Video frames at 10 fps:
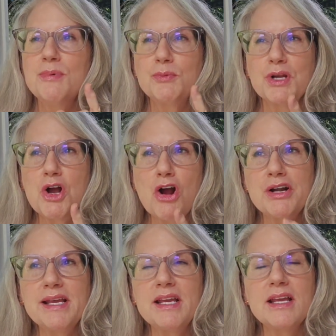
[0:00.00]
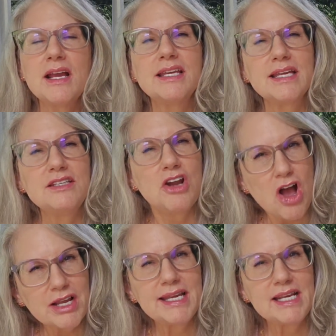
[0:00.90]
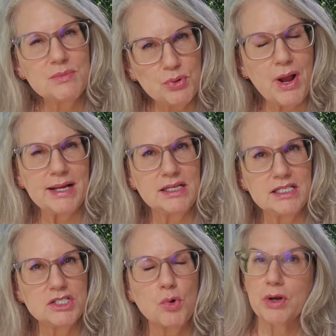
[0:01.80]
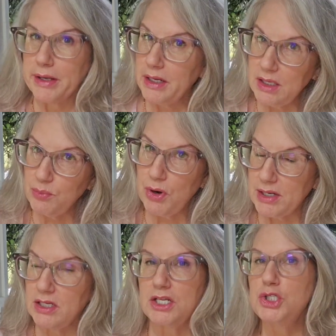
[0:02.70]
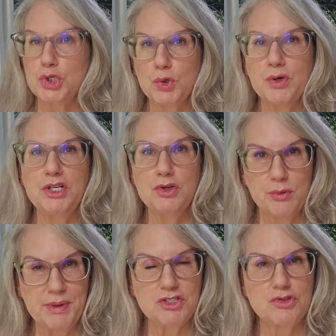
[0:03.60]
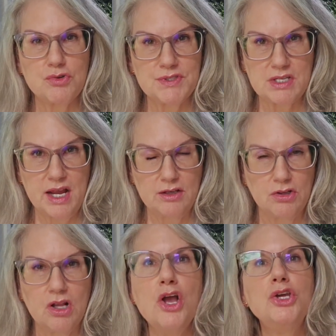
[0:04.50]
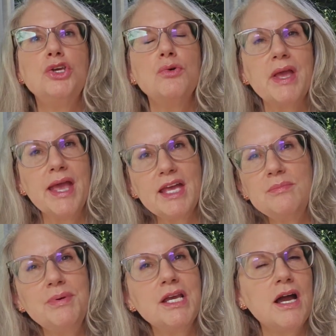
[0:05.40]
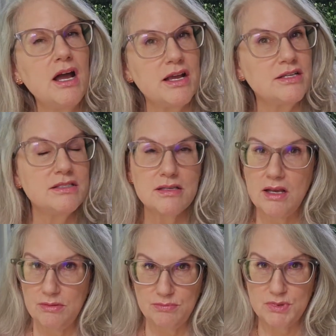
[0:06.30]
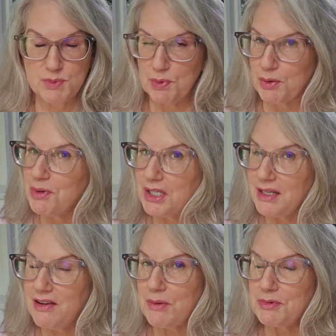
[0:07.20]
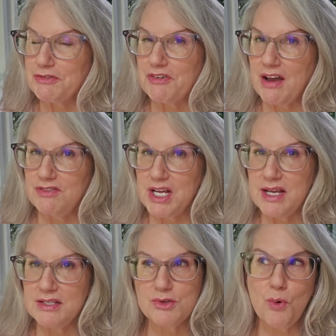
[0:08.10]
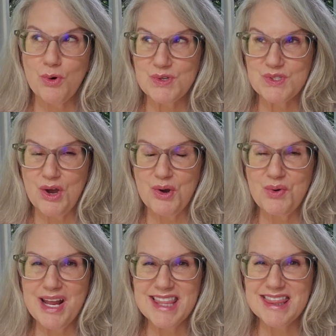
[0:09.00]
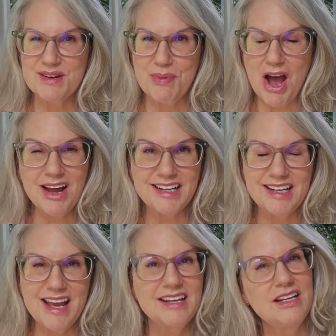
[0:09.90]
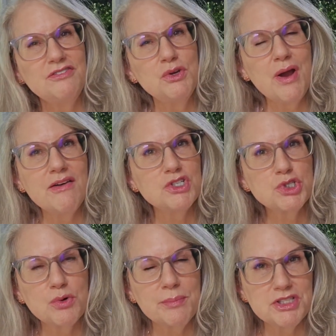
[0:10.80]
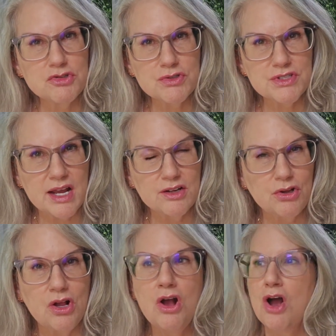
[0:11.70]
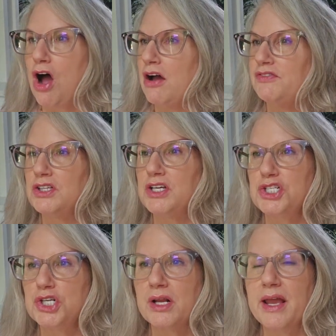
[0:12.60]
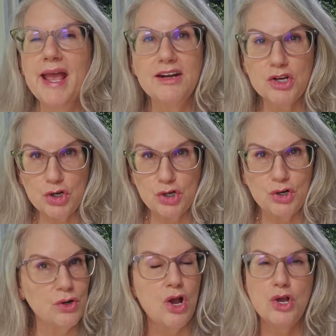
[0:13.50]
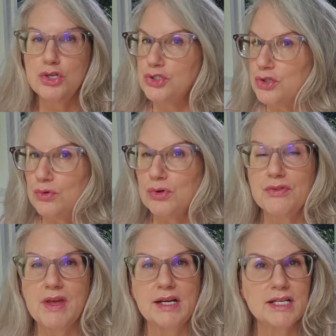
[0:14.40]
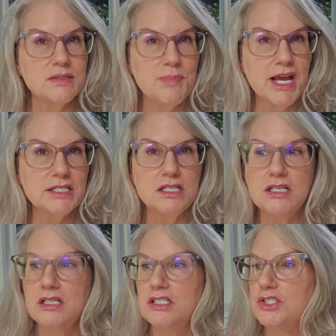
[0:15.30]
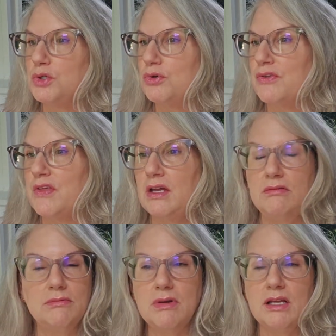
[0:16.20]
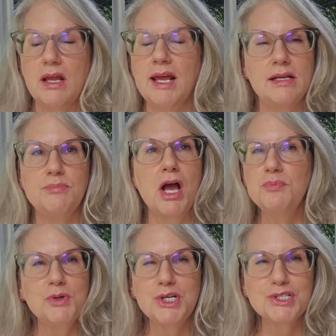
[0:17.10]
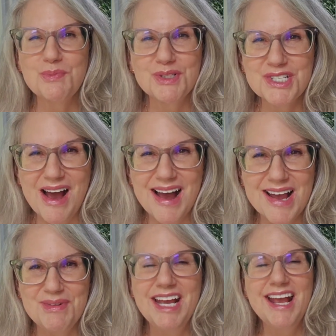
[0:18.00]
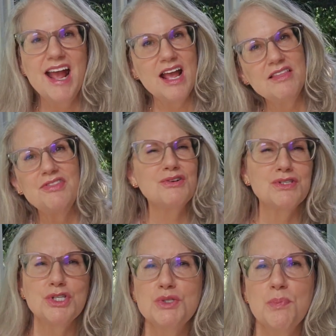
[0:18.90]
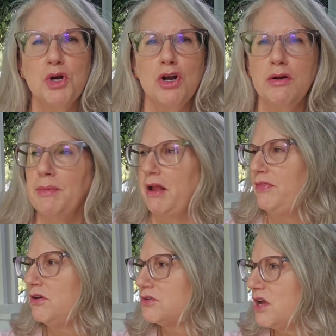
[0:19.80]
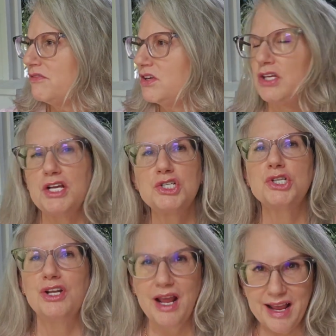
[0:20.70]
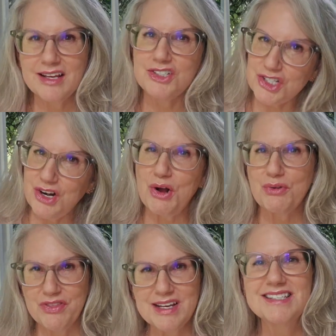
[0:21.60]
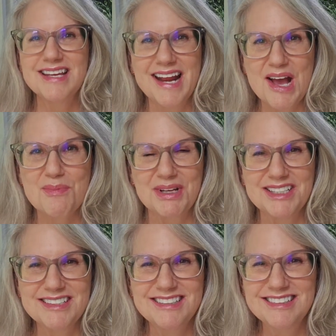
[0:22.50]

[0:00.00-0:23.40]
But regarding not getting pregnant or getting pregnant during your menstrual cycle, you can, because sperm can live up to five days or so in the body. And if you have a short menstrual cycle, ovulation can occur sooner than expected, sooner than at an unpredictable time. And there's the sperm and there's ovulation, and, you know, things can happen.